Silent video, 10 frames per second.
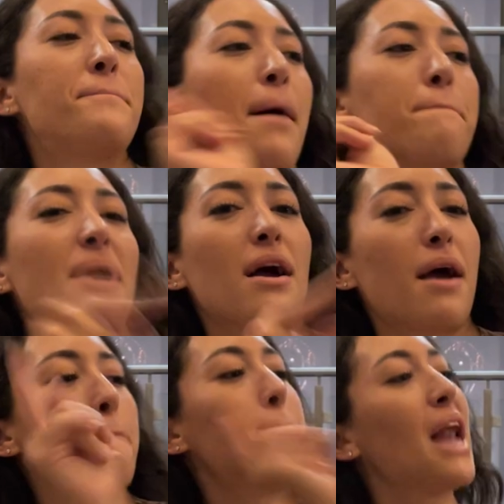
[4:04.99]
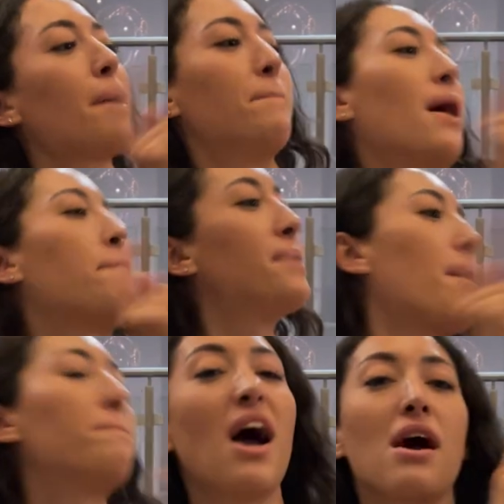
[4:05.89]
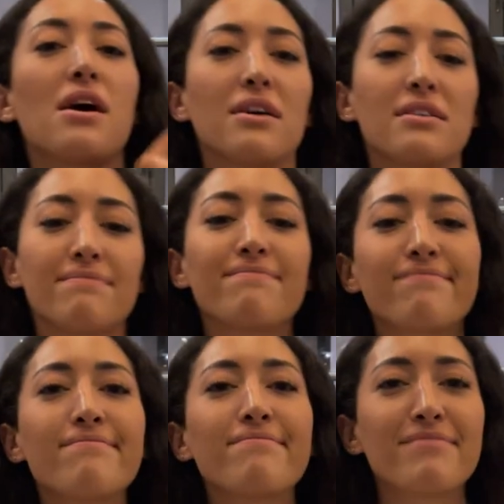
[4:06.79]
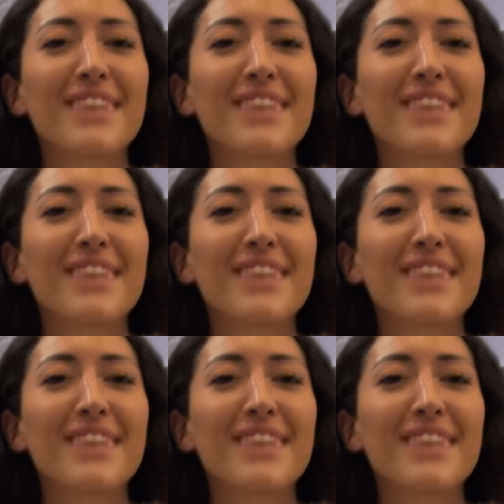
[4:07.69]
Block, block, block, block, block, block. block